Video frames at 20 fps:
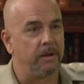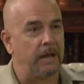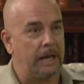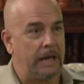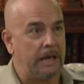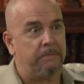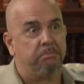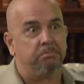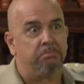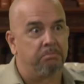
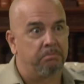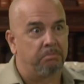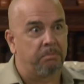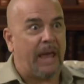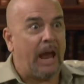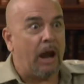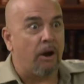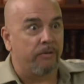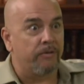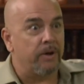in
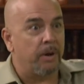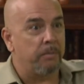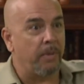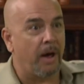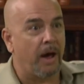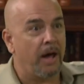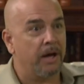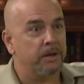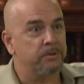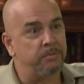caravan
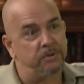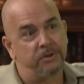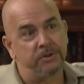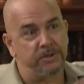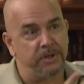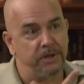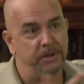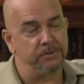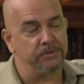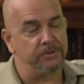parks, which is
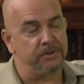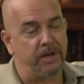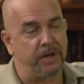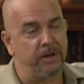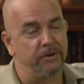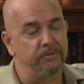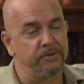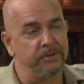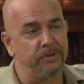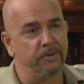an interesting
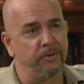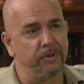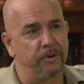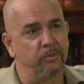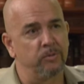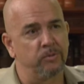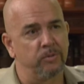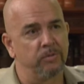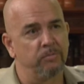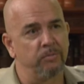industry that we'll,